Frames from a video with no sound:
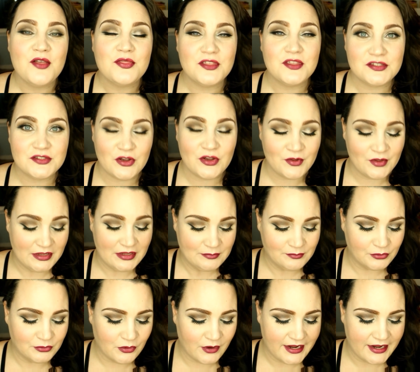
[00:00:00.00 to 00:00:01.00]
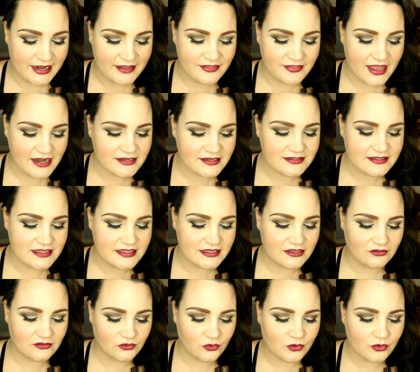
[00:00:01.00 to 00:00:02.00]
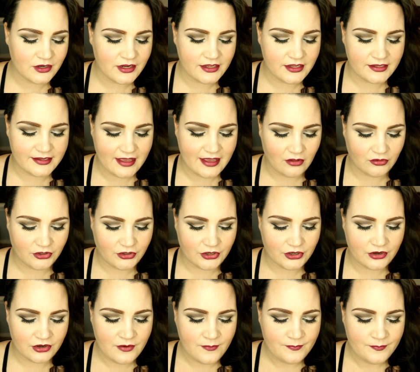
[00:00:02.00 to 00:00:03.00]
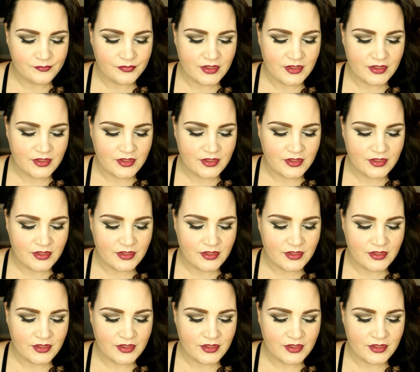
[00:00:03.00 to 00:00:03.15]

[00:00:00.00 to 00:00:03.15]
this uh, employee and that is the Laura Geller